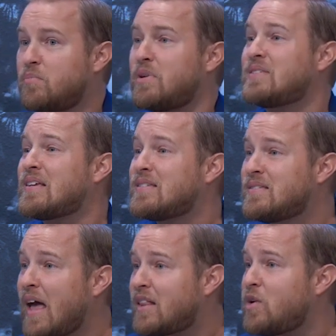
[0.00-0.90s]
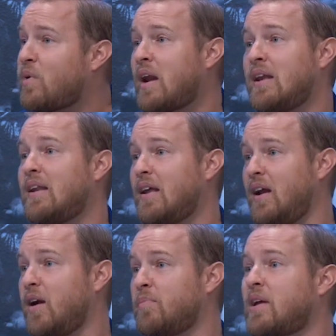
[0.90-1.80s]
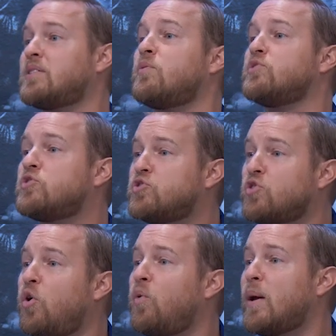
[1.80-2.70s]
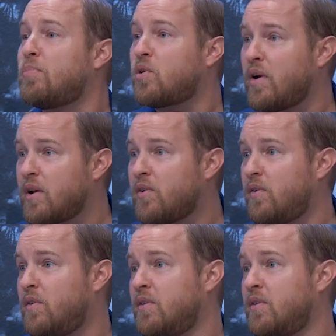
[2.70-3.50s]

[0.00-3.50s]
But it's exactly what I needed to hear because wow. I was so hypocritical.